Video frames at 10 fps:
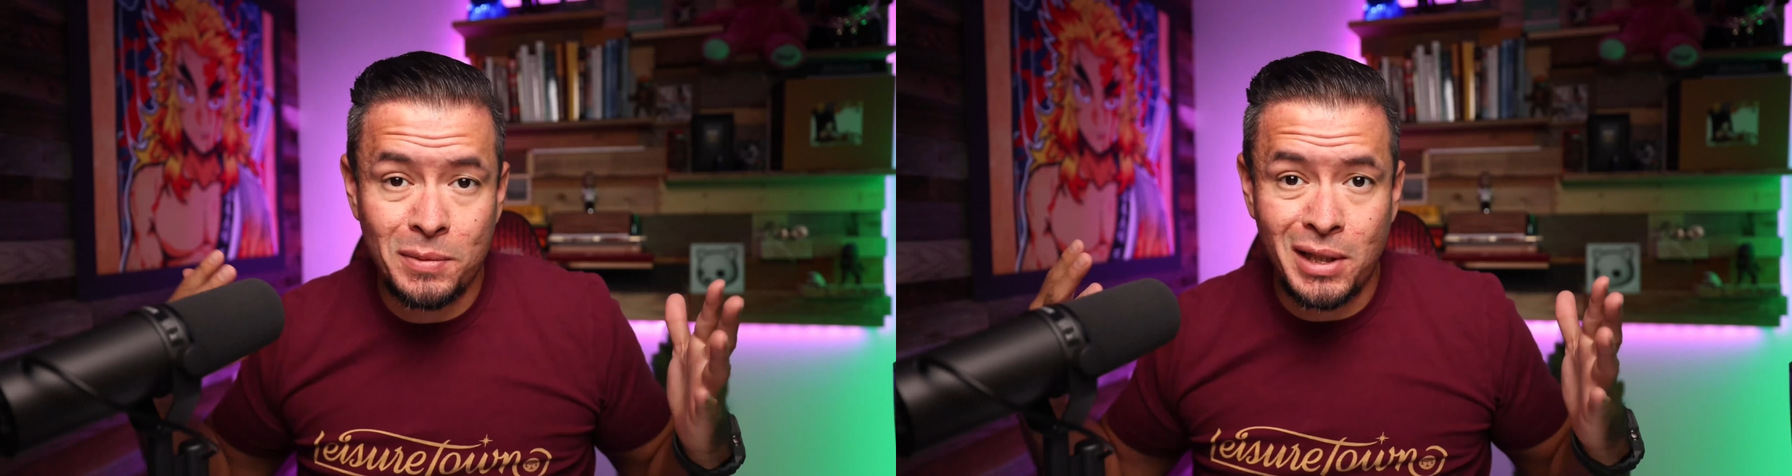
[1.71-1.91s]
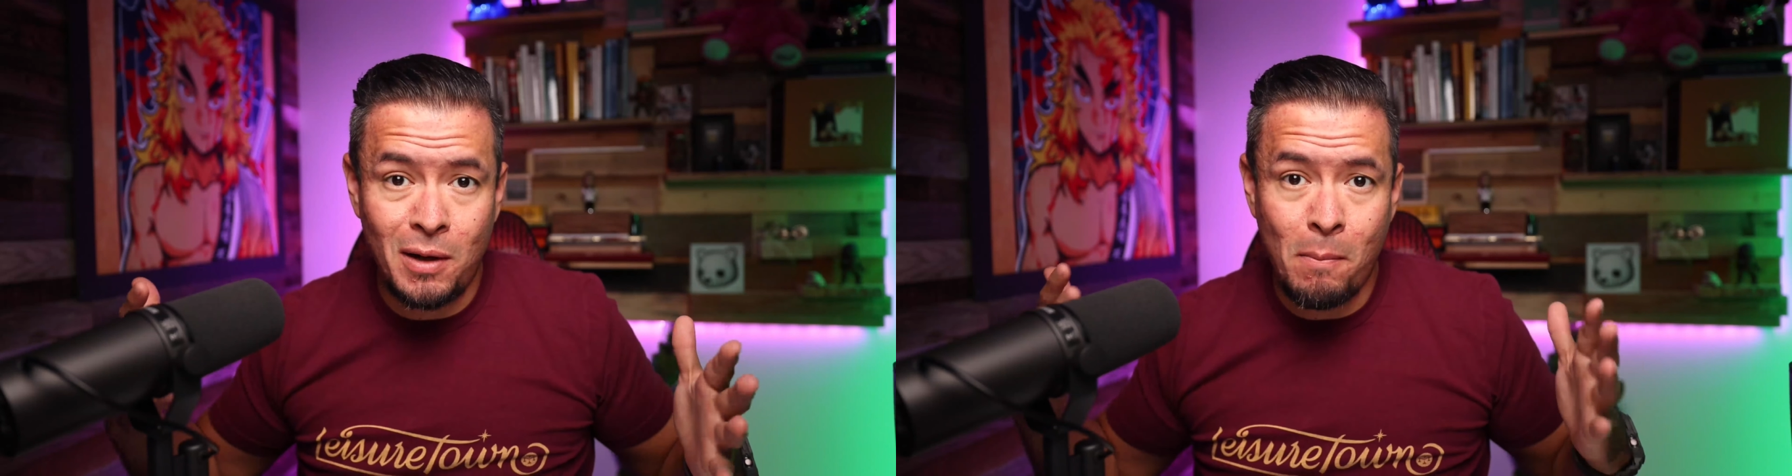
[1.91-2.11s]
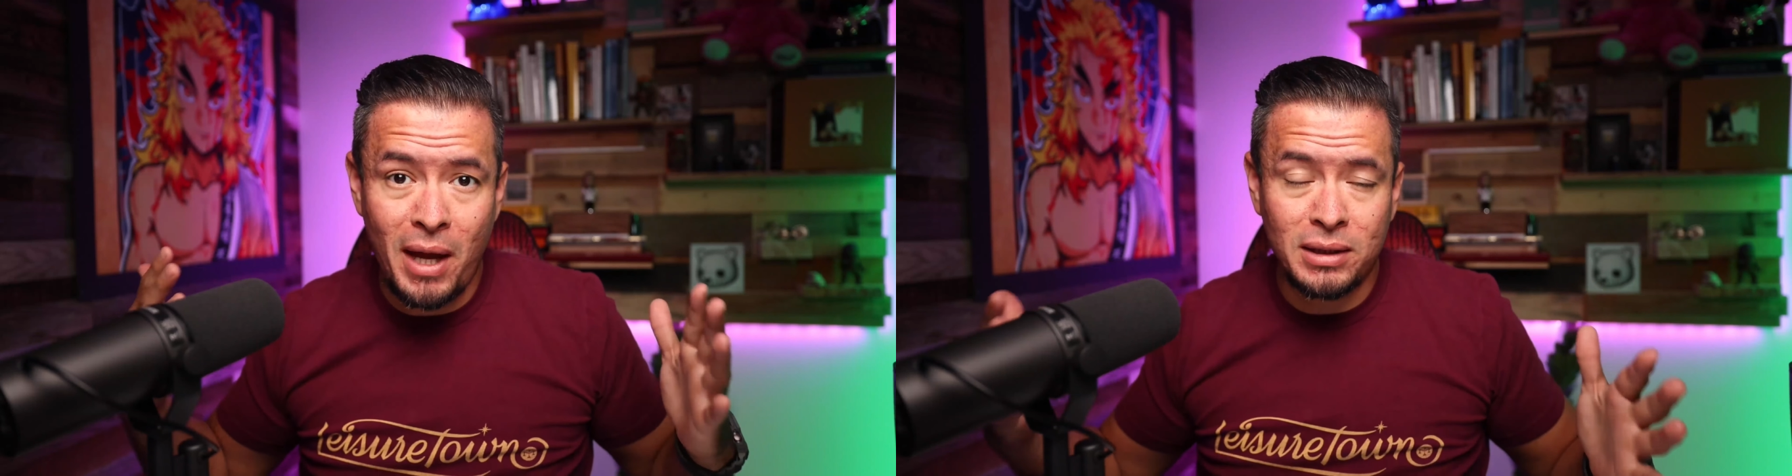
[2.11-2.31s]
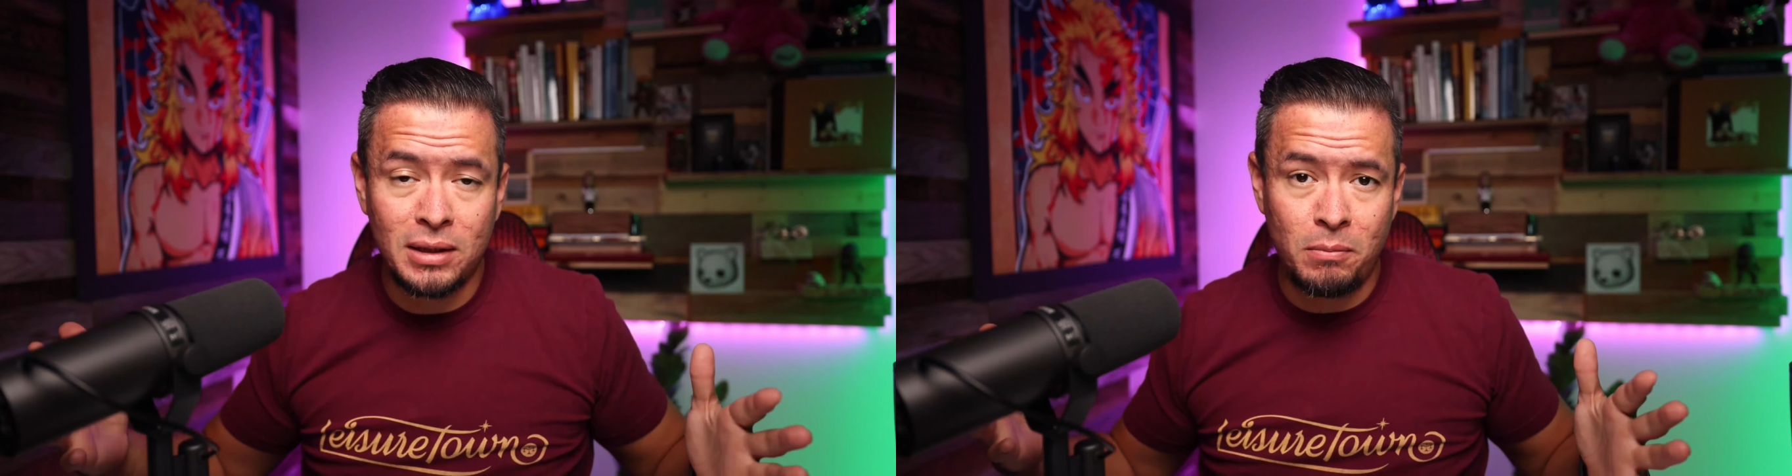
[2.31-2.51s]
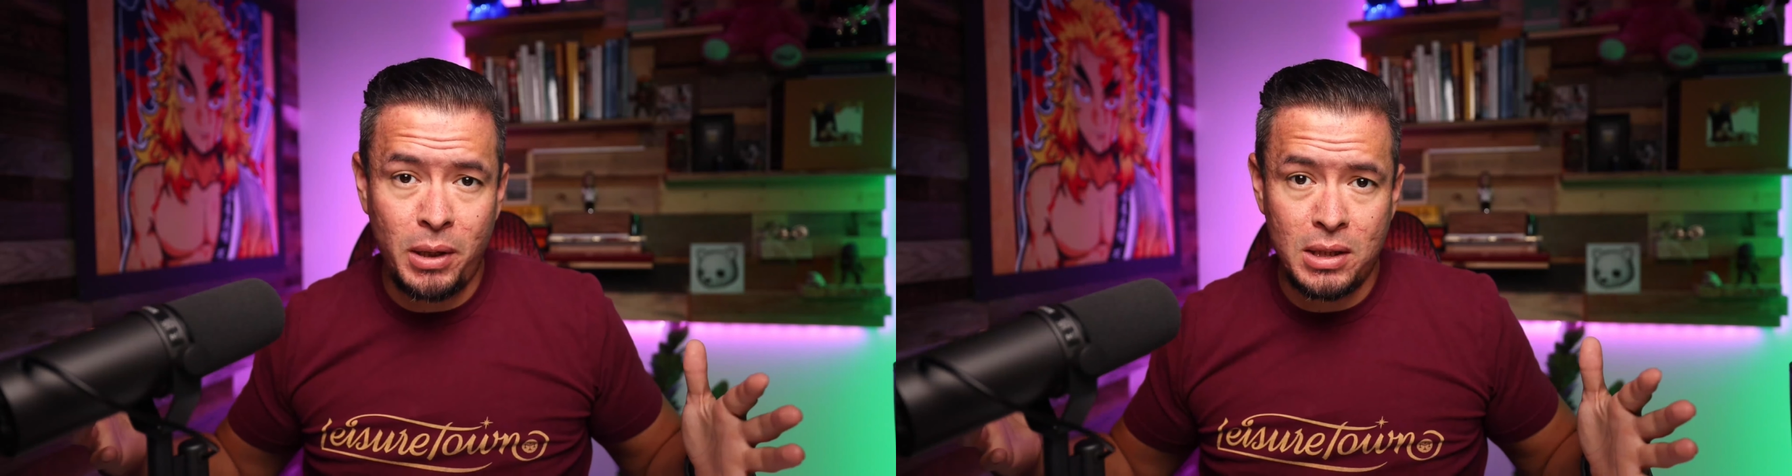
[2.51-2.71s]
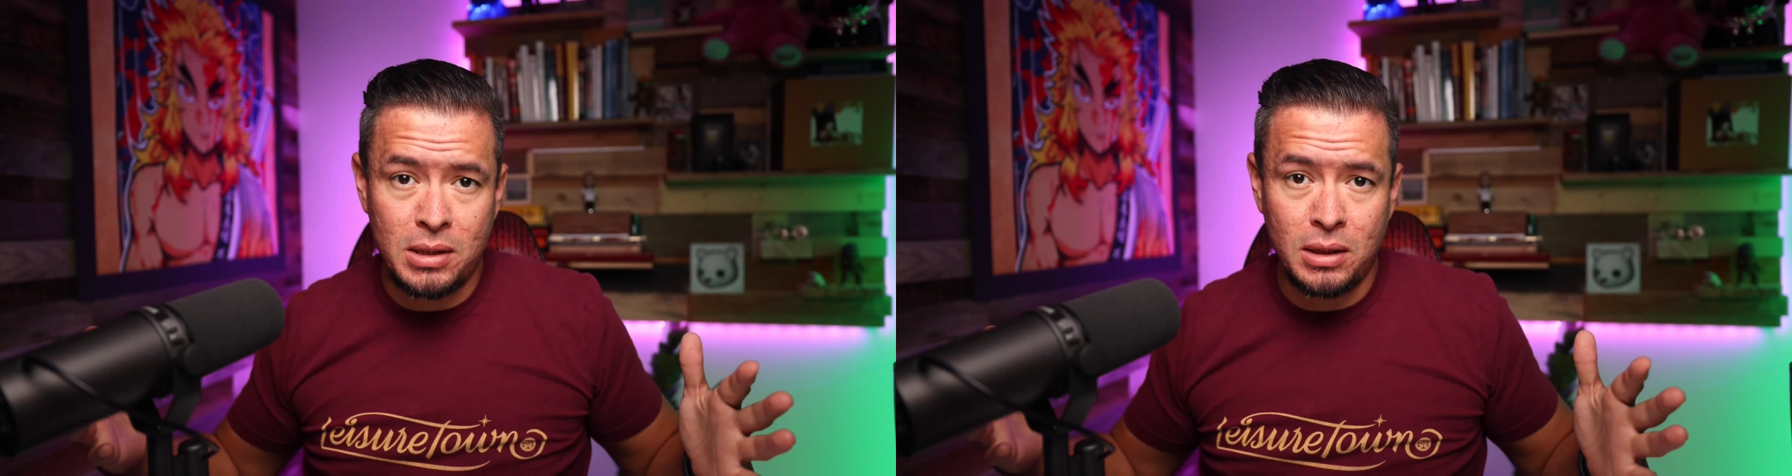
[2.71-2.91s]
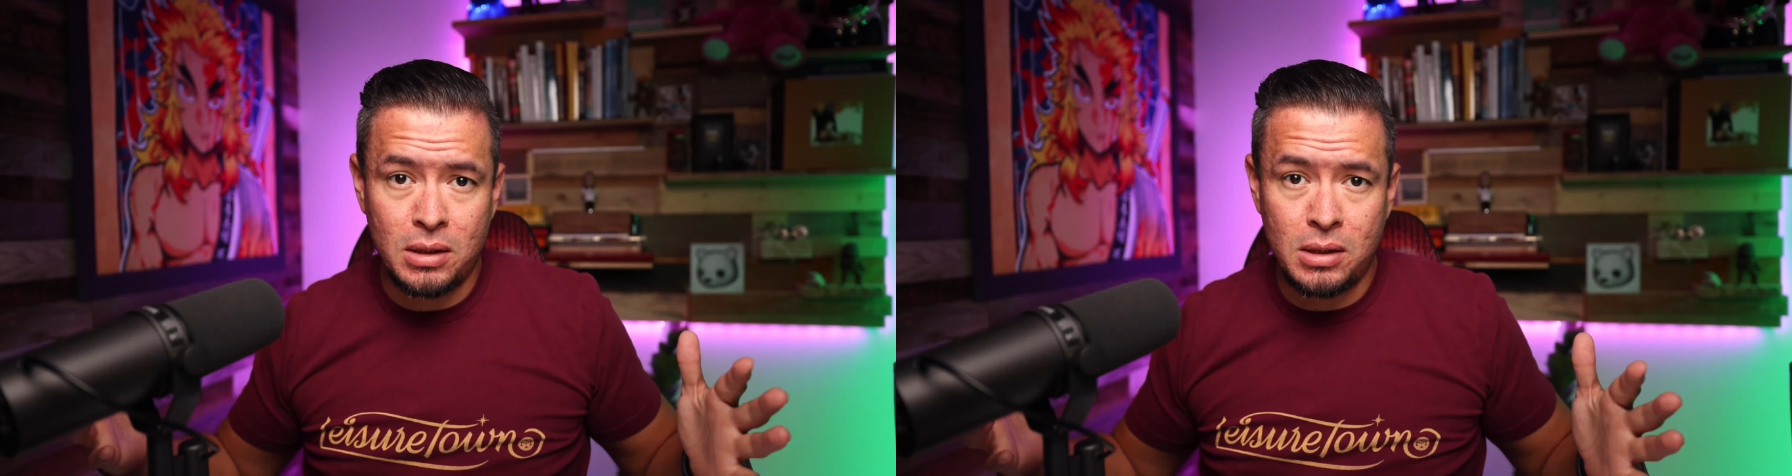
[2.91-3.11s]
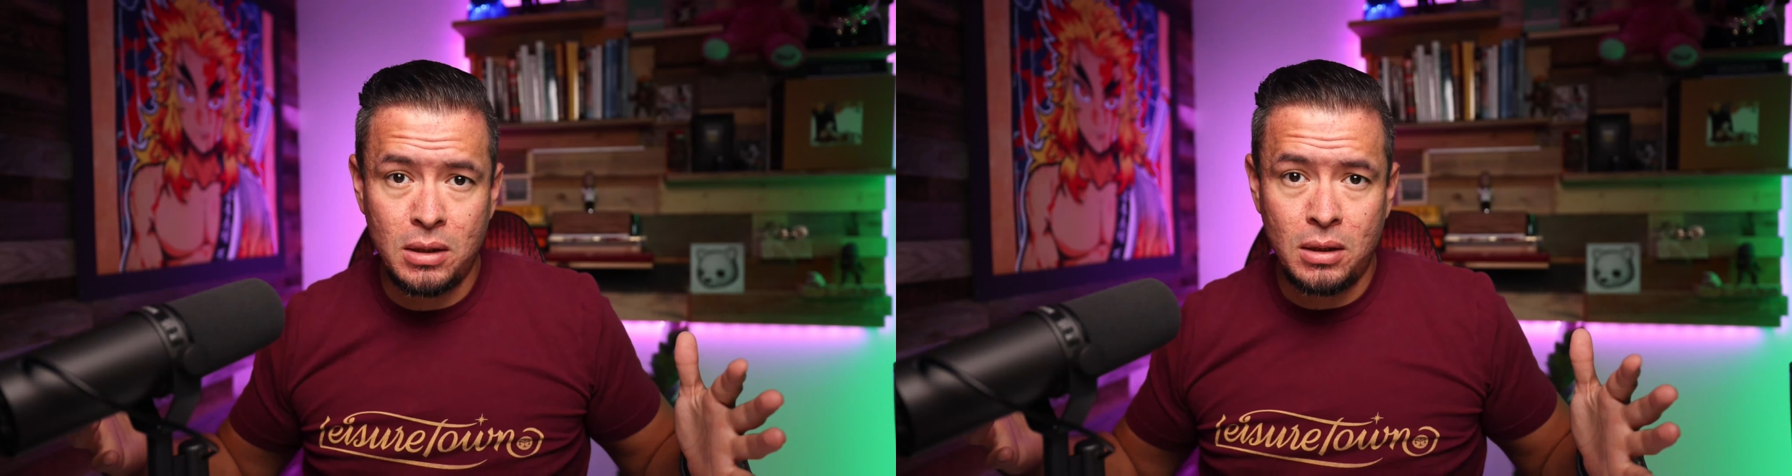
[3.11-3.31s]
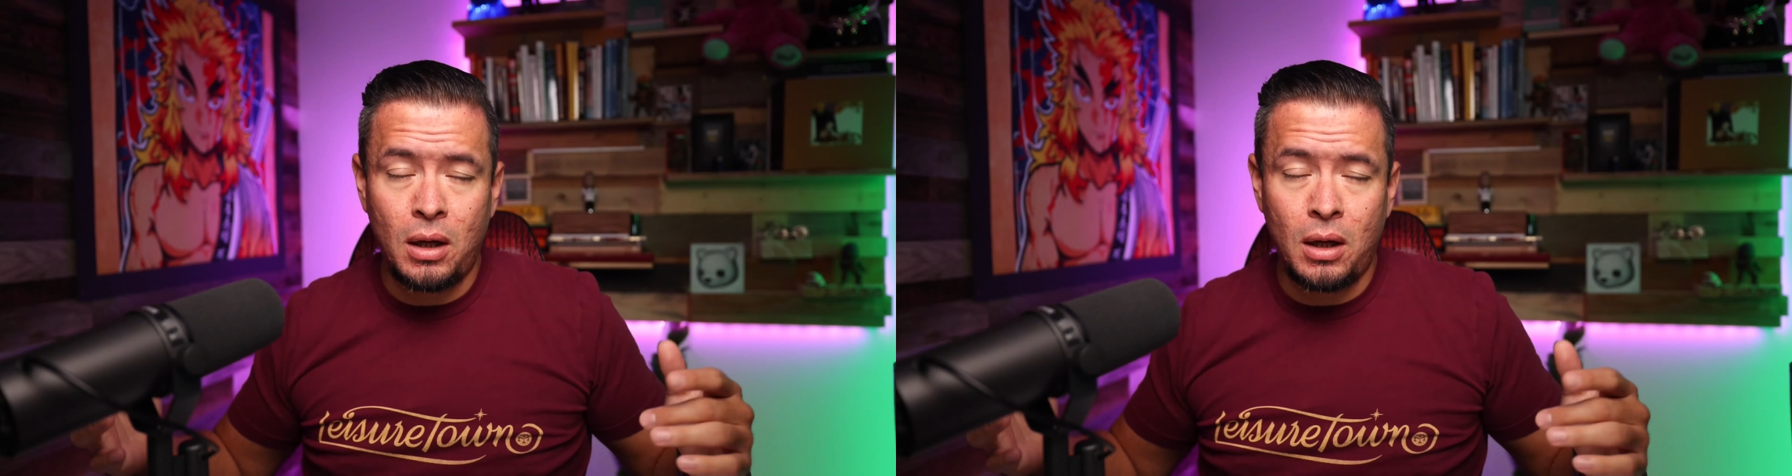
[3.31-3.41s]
I'm taking it back to the basics.